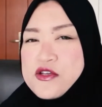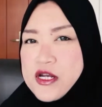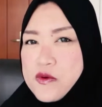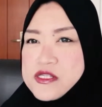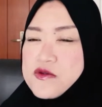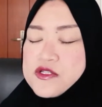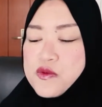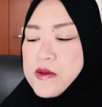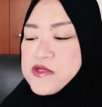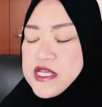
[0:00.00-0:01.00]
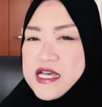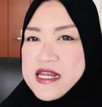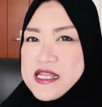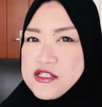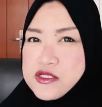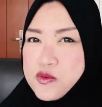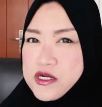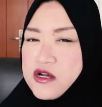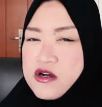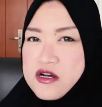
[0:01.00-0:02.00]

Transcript: You can always go to a website and just work